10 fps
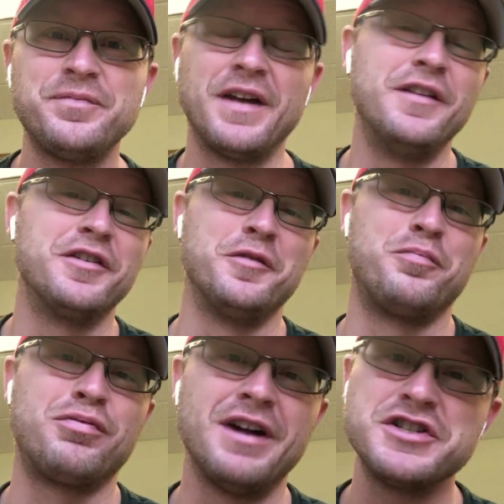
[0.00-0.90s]
And there's the
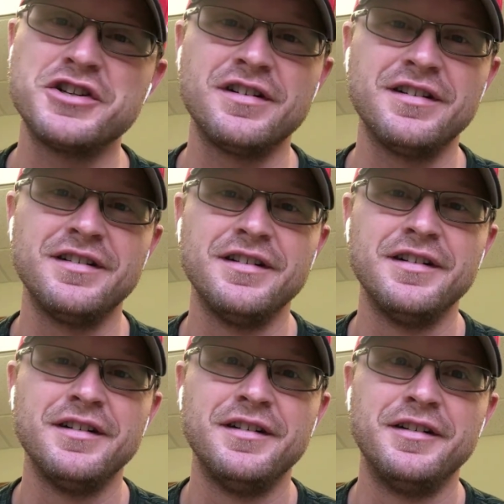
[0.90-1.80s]
pressure
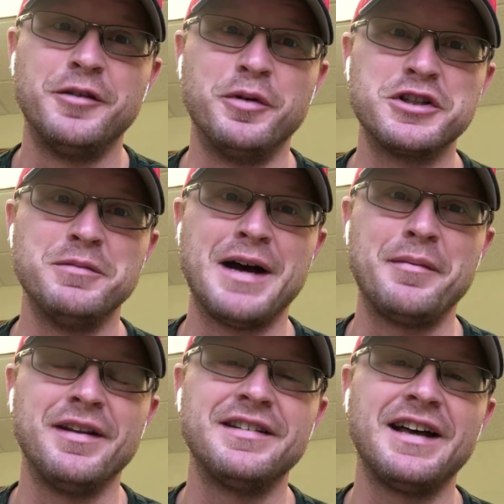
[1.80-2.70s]
to push the
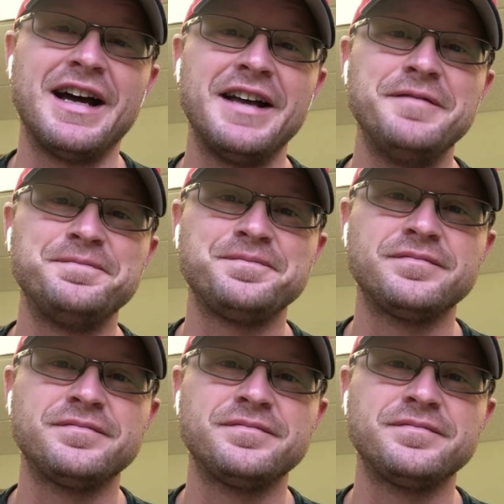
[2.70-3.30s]
Bible aside.